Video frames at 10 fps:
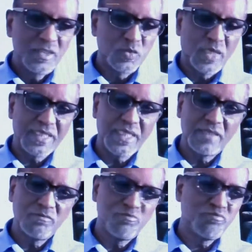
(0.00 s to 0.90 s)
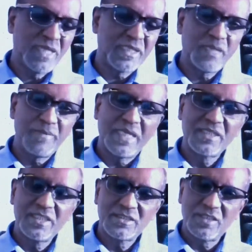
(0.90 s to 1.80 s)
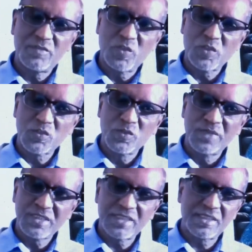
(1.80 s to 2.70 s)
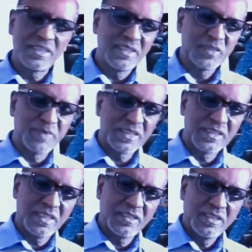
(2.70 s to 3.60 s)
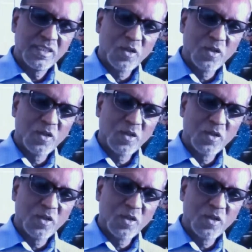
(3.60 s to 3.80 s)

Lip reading: so I can make this focus group discussion in this particular